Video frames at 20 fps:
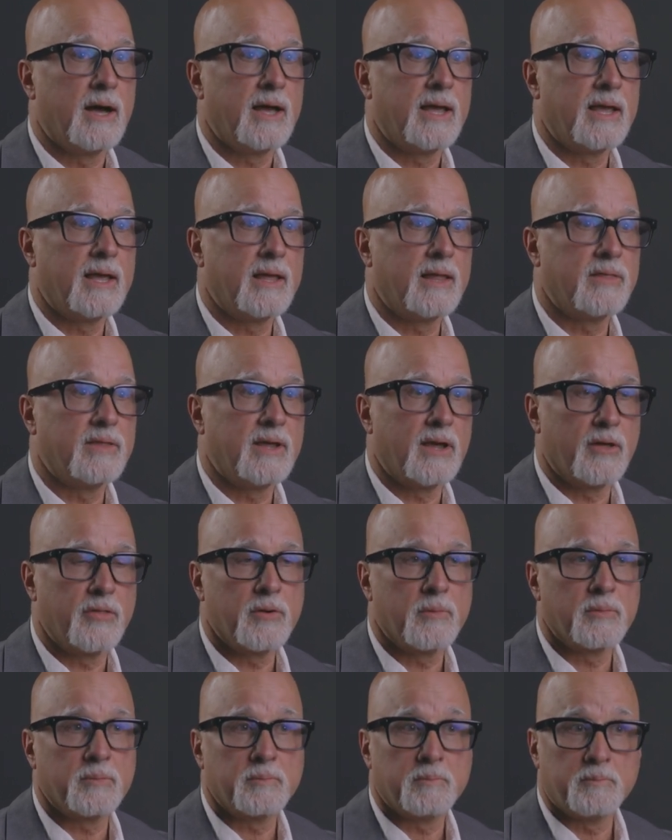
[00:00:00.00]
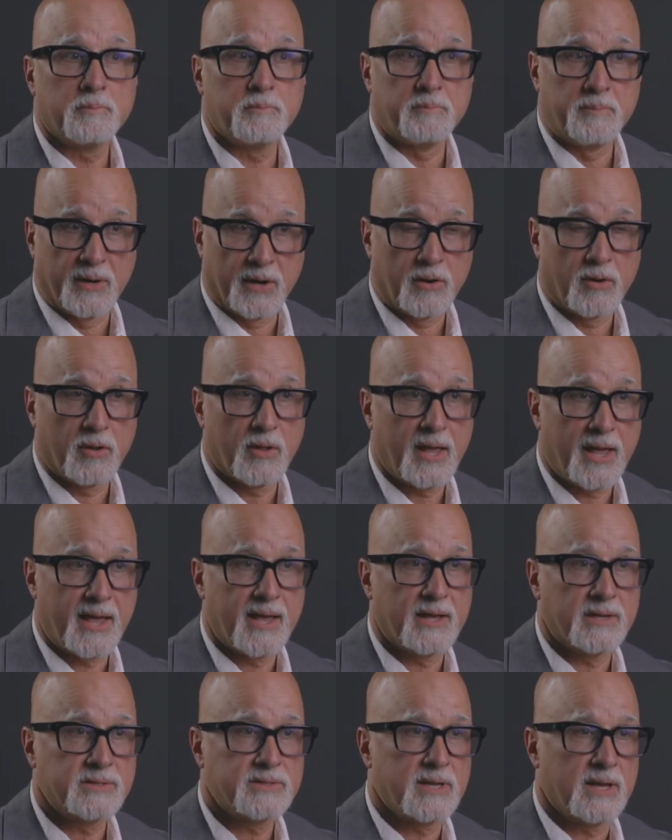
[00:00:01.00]
and the other barrel
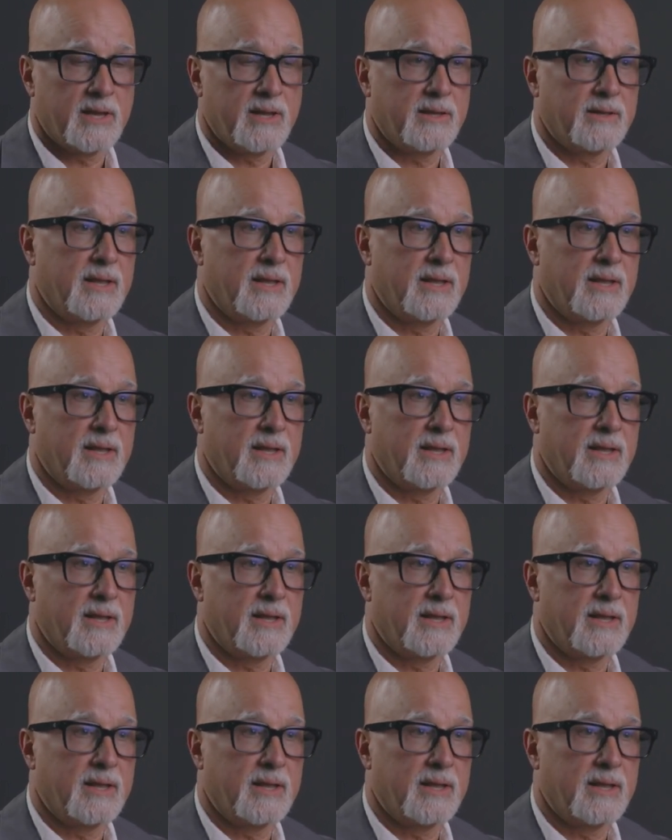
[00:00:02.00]
has